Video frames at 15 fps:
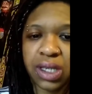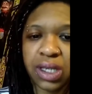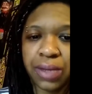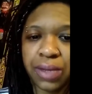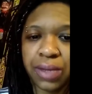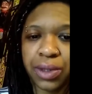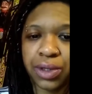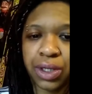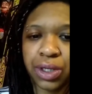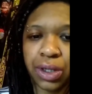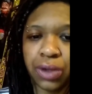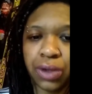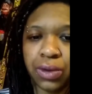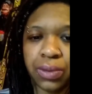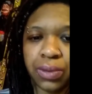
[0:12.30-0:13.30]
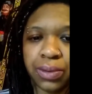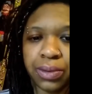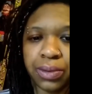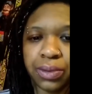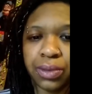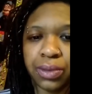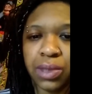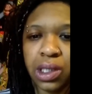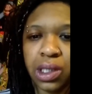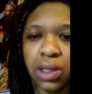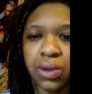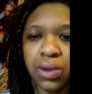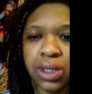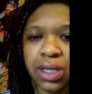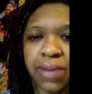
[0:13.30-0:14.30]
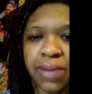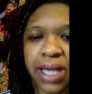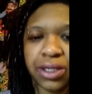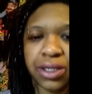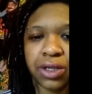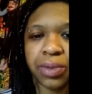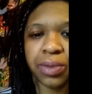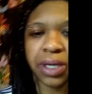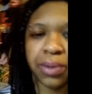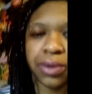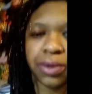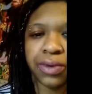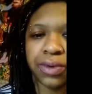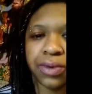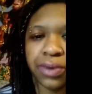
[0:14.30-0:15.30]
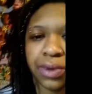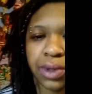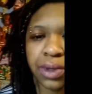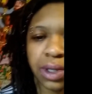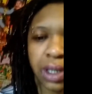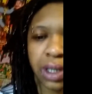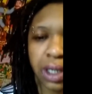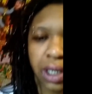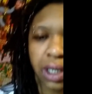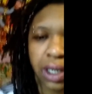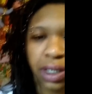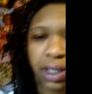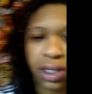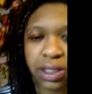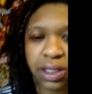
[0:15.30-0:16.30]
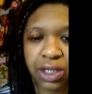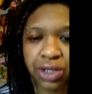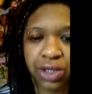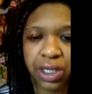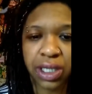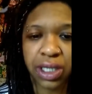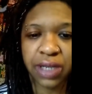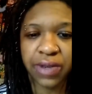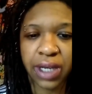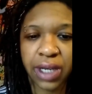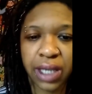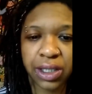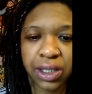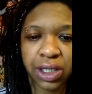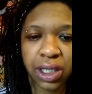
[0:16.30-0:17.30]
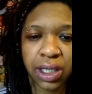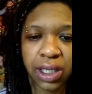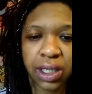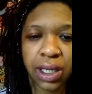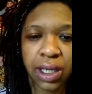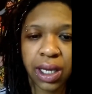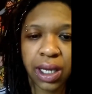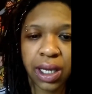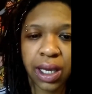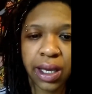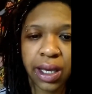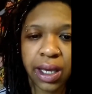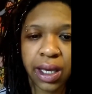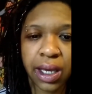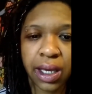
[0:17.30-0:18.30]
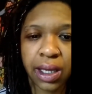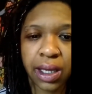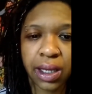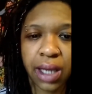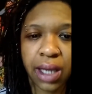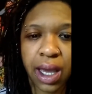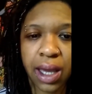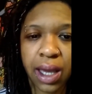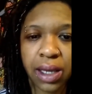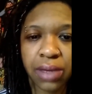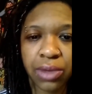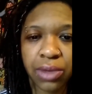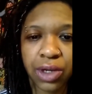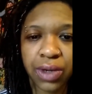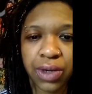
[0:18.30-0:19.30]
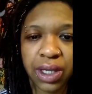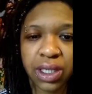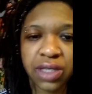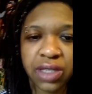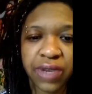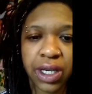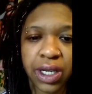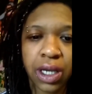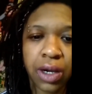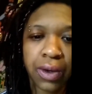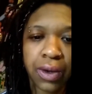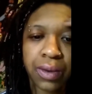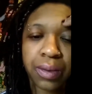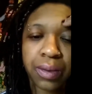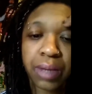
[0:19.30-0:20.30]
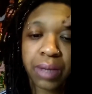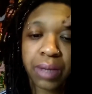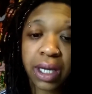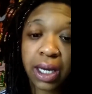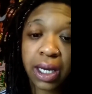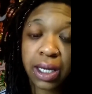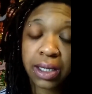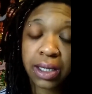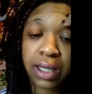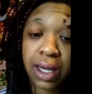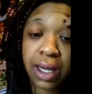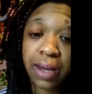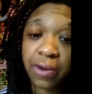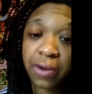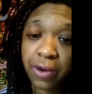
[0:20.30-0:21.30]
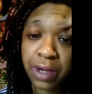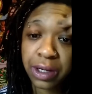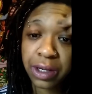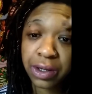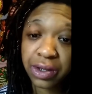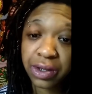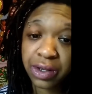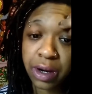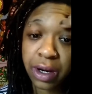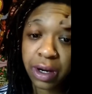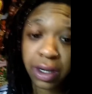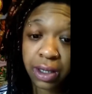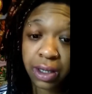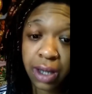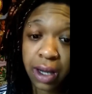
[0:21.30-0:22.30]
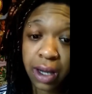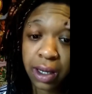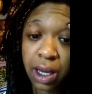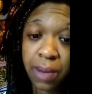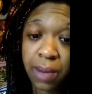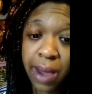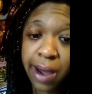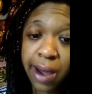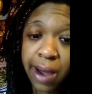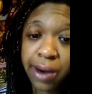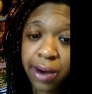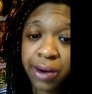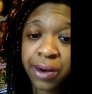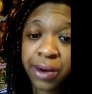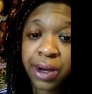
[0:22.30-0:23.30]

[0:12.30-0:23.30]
up, YouTube? What's up, magical people? This is Unique Divination, and I am doing this video because I'm going to start talking about